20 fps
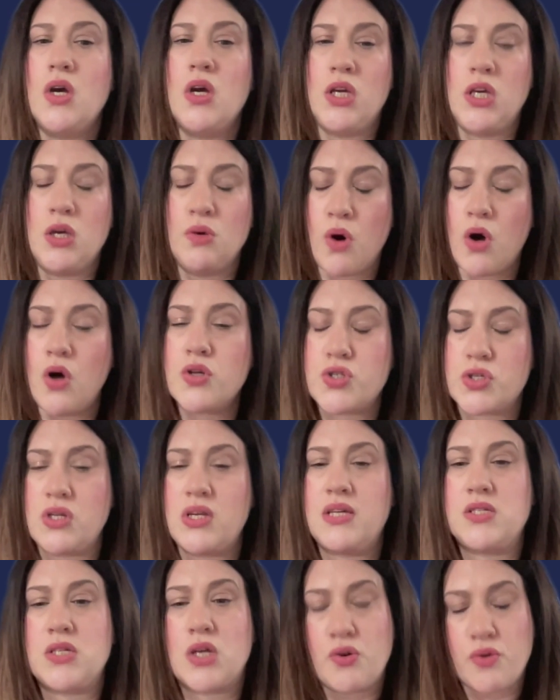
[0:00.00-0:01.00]
you also
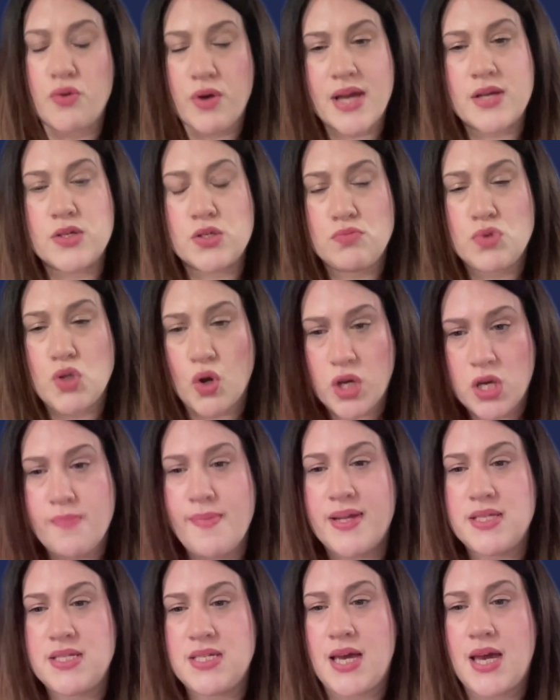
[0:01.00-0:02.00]
need to create some
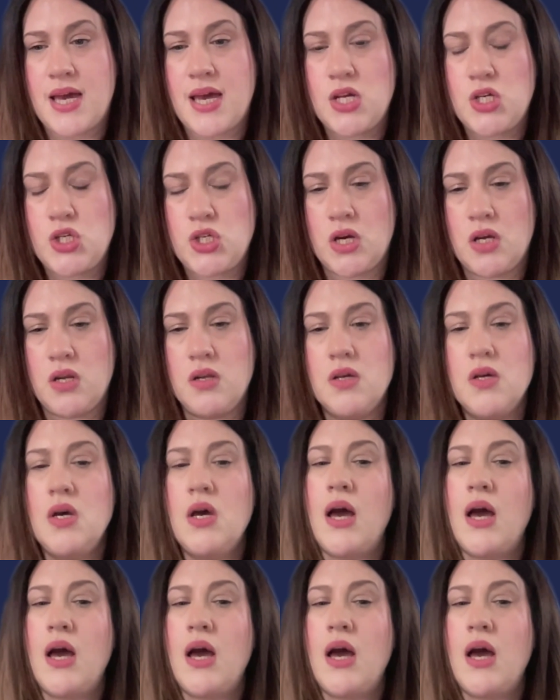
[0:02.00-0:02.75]
documentation